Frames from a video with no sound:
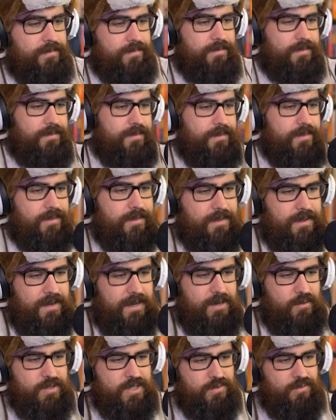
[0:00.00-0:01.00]
Um.
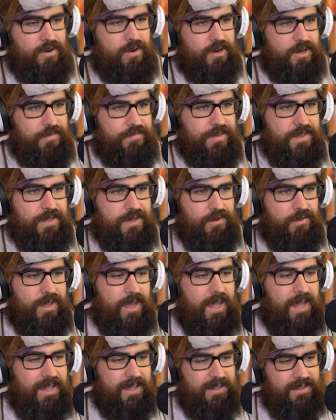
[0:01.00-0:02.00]
God, what's wrong? You feeling
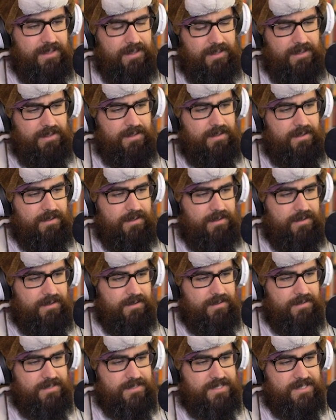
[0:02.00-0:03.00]
okay?
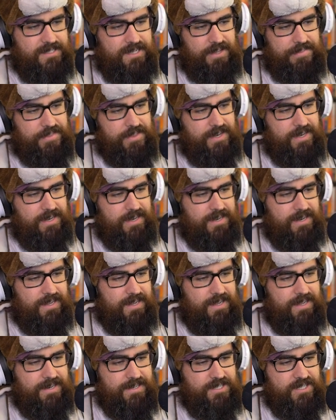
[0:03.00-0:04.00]
Uh, it's nothing.
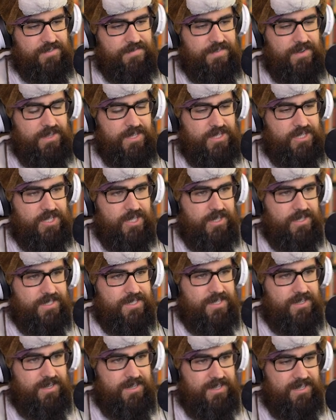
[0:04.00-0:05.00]
I just feel a chill
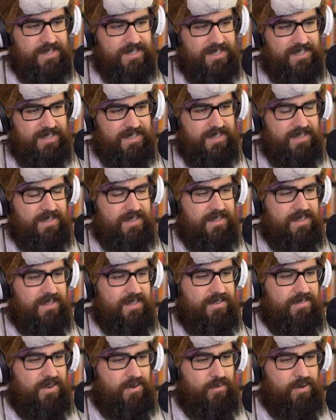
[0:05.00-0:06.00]
is all.
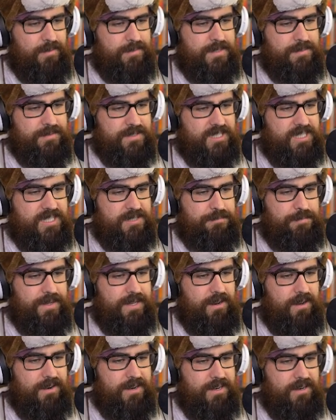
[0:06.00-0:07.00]
I'll rub some
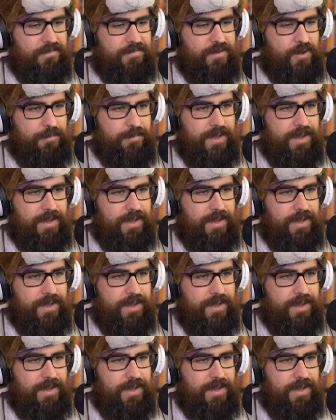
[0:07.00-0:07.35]
spit on it, it'll feel